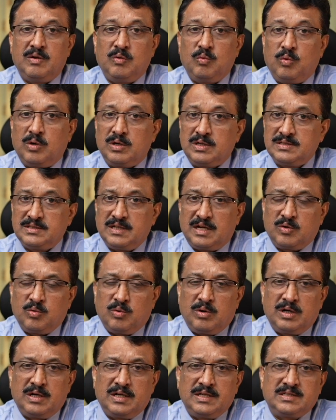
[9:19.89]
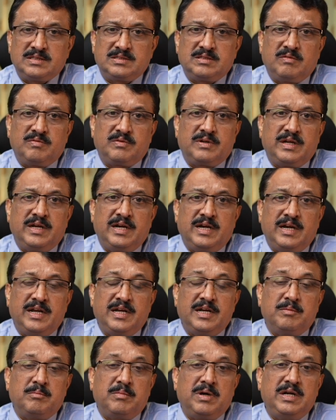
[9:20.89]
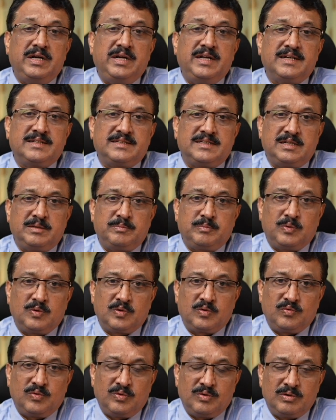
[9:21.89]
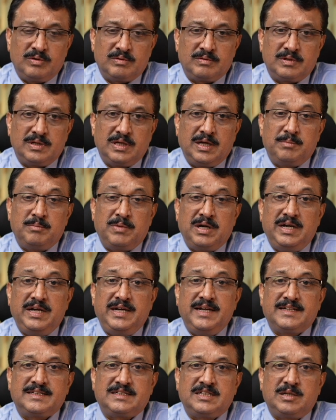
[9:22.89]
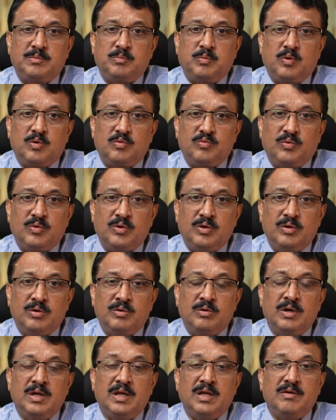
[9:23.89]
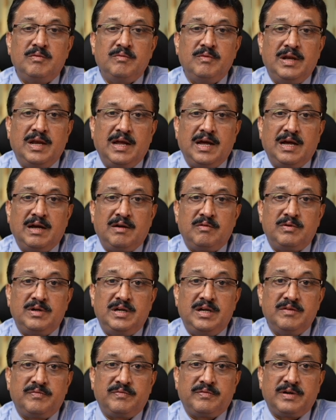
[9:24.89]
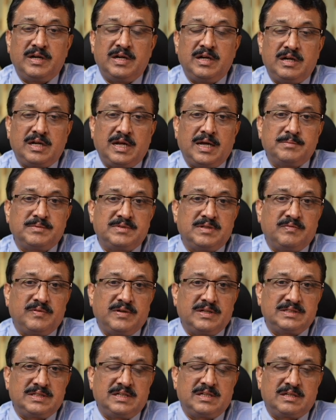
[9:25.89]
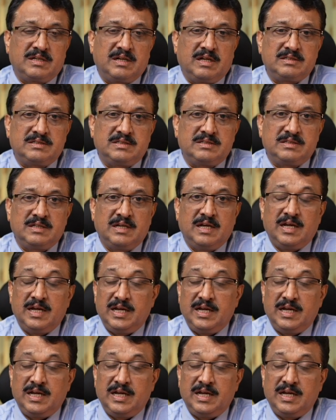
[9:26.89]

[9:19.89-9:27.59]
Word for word: What is the advantages of creating a multi-asset portfolio? A multi-asset portfolio will have different types of asset classes.